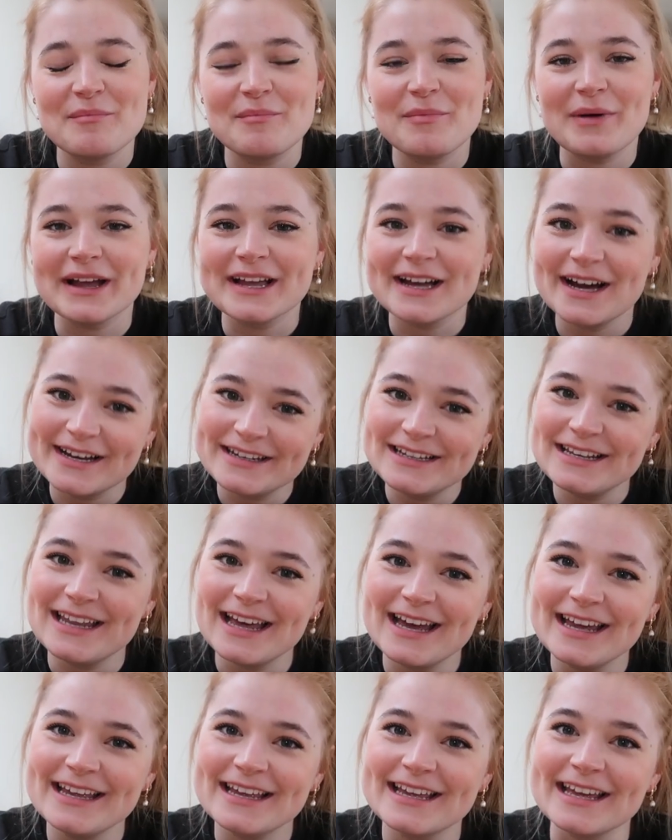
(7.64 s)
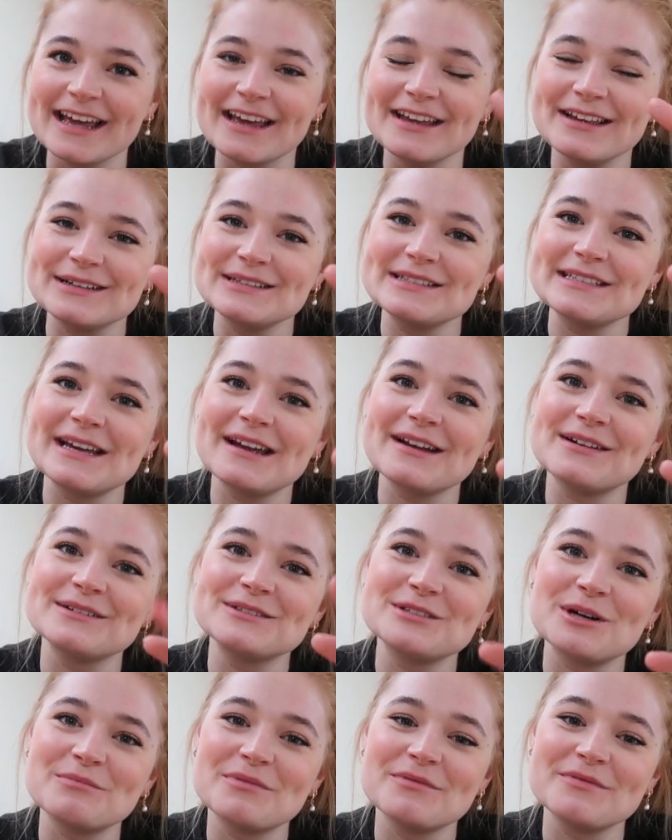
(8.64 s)
but I kind of like it. You're sitting on
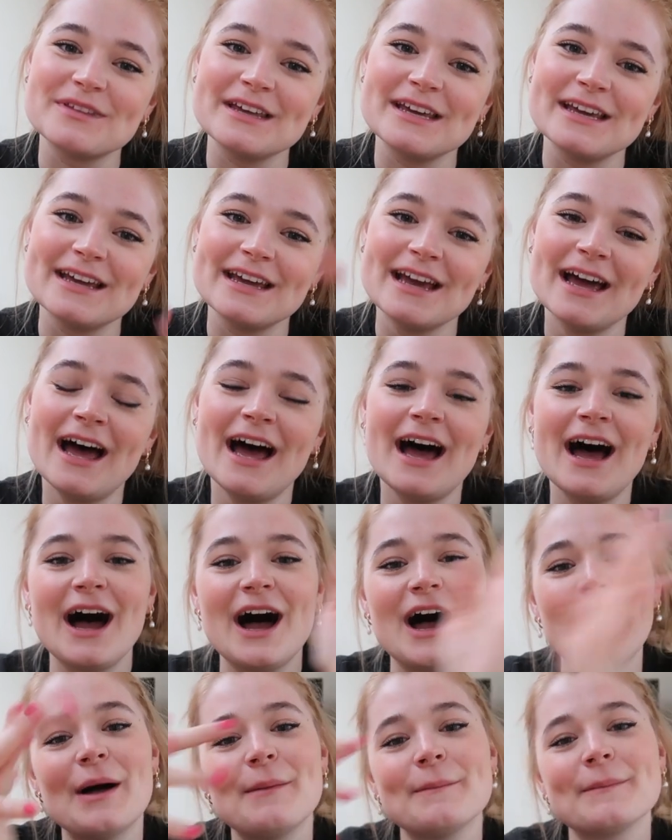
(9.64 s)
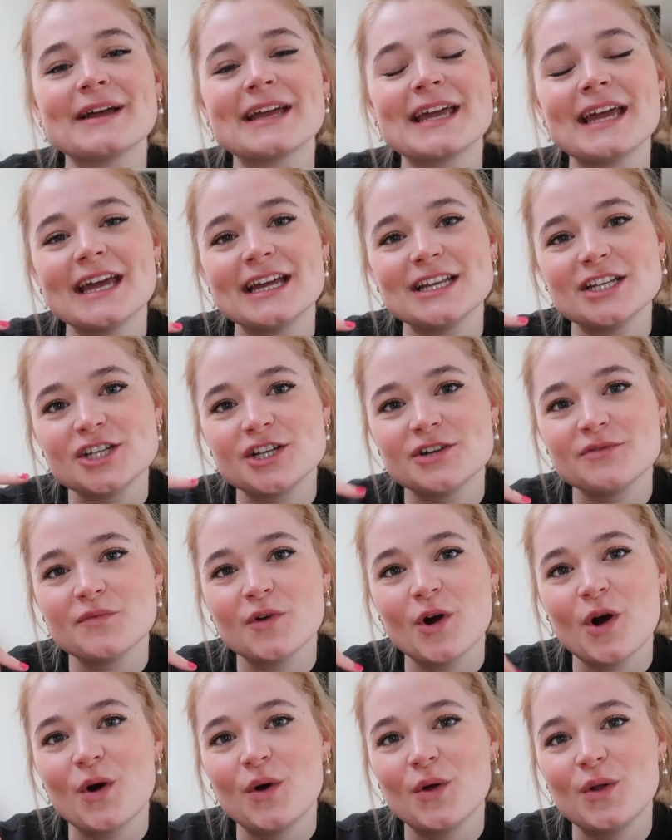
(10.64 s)
top of the um, kitchen
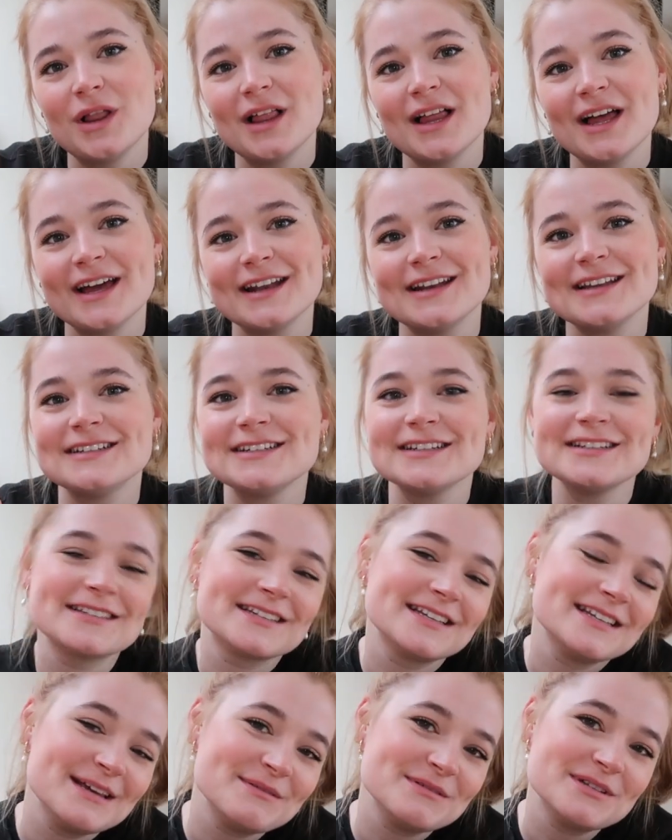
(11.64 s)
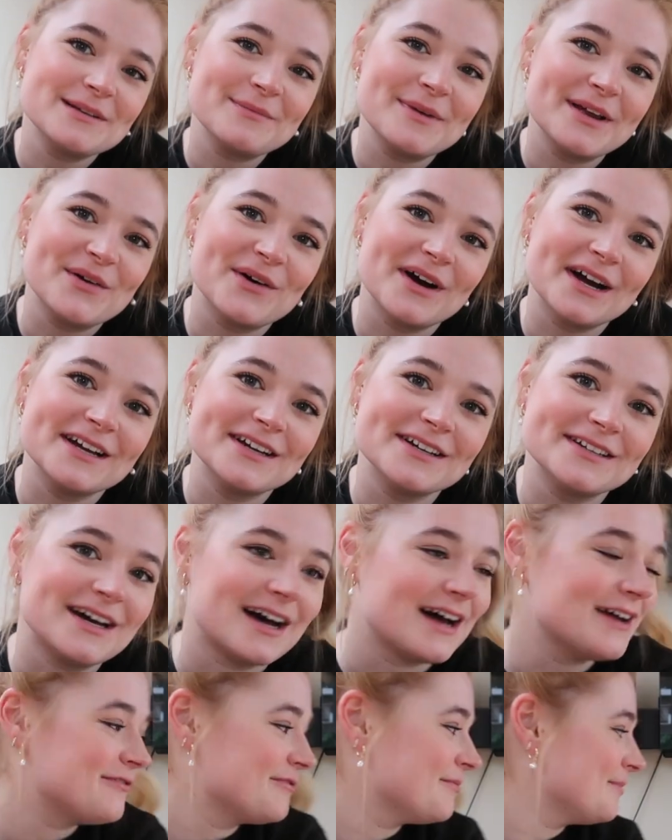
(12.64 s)
roll and it just seems to be quite a good
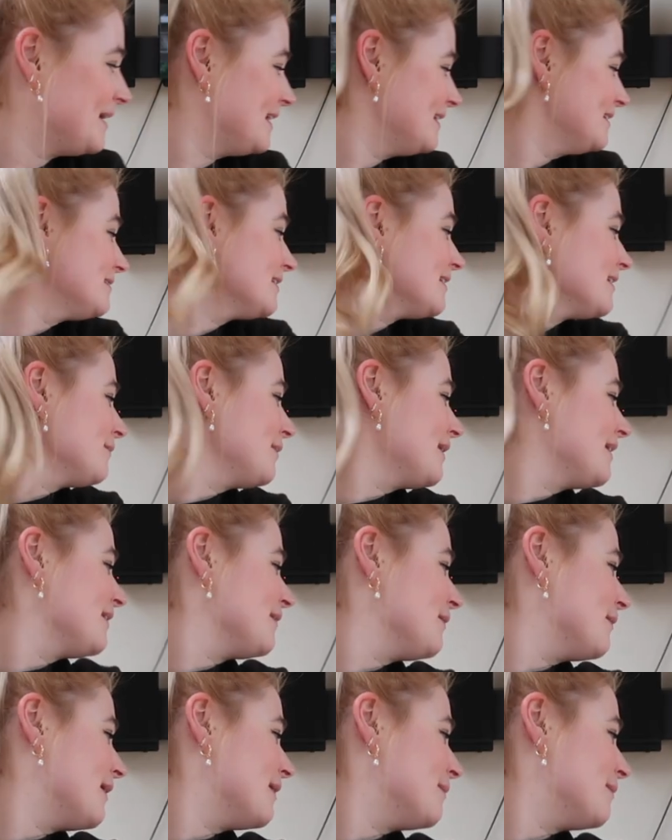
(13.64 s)
height for me. Did I wake you